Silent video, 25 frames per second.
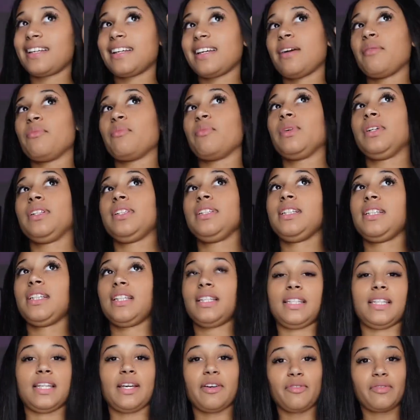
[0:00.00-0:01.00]
I'm really
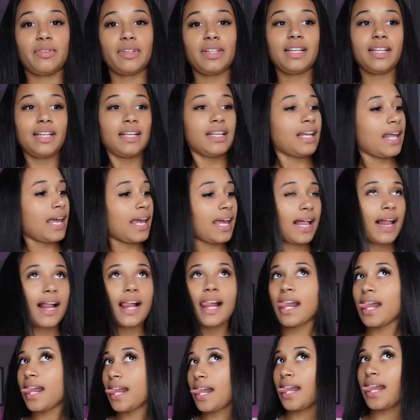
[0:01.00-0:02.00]
in love with it. Like,
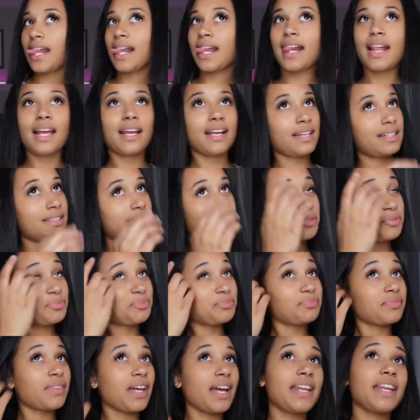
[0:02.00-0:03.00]

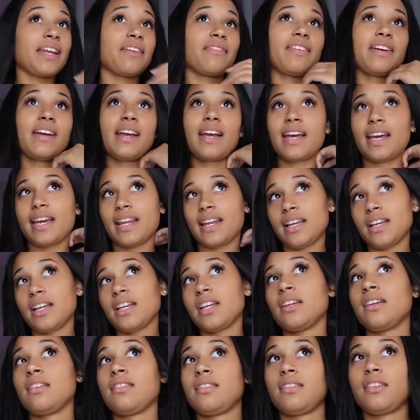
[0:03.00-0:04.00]
I never had
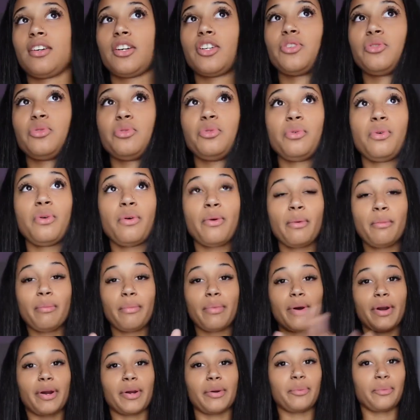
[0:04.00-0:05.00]
a
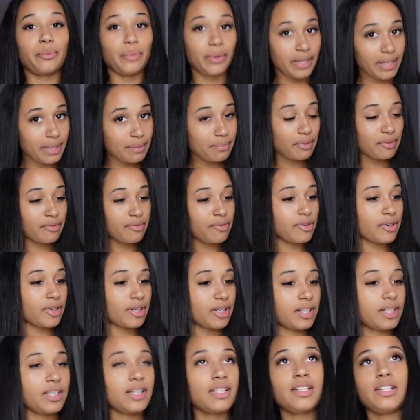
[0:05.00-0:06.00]
U-part wig
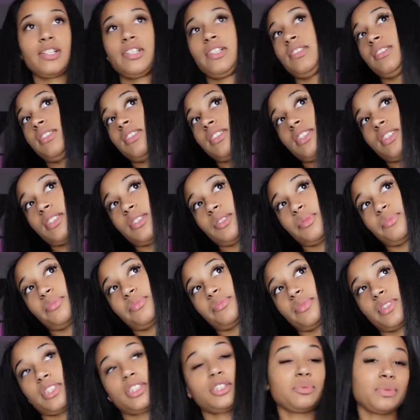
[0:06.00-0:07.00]
before, so
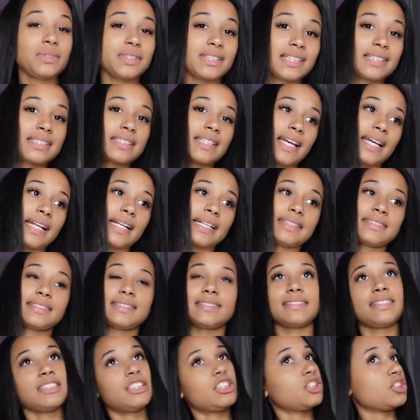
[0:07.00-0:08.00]
this was exciting to
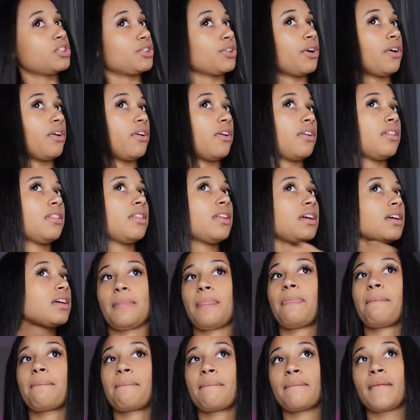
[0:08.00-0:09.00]
install.
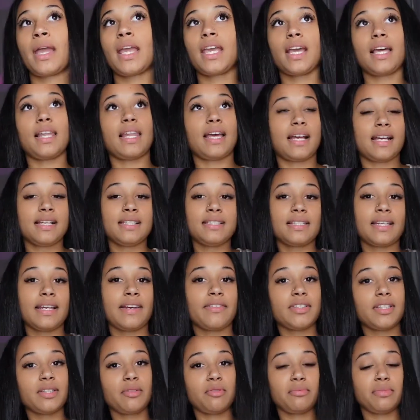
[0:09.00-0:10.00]
Yeah, like I said,
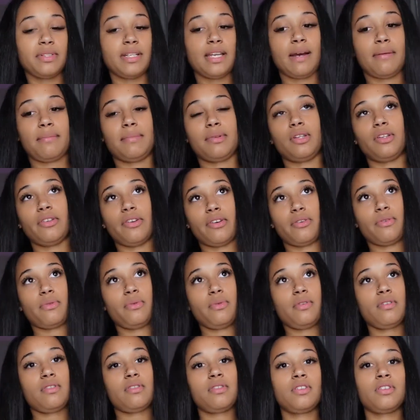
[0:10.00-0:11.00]
everything will be down
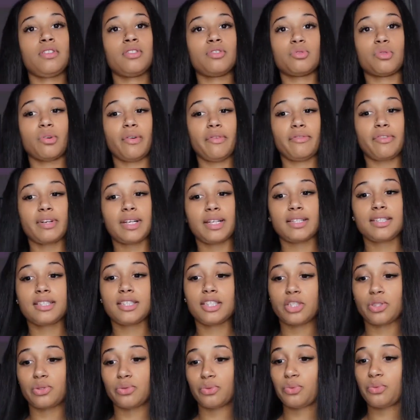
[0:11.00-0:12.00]
below. Don't forget
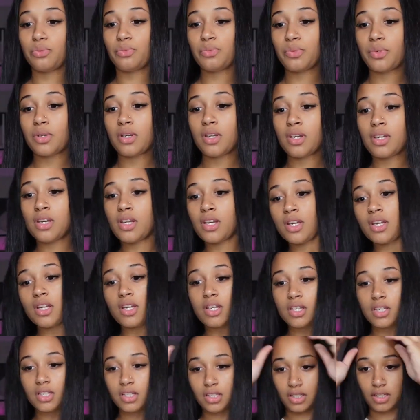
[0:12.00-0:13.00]
to,
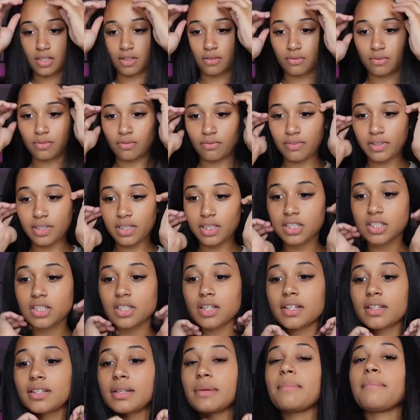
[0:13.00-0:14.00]
don't forget to
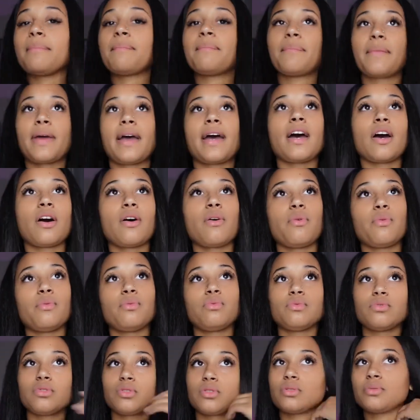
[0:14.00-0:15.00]
check them
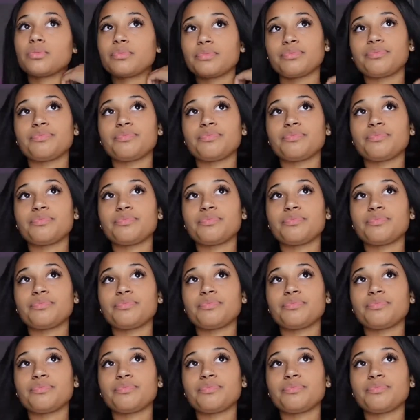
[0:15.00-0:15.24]
out.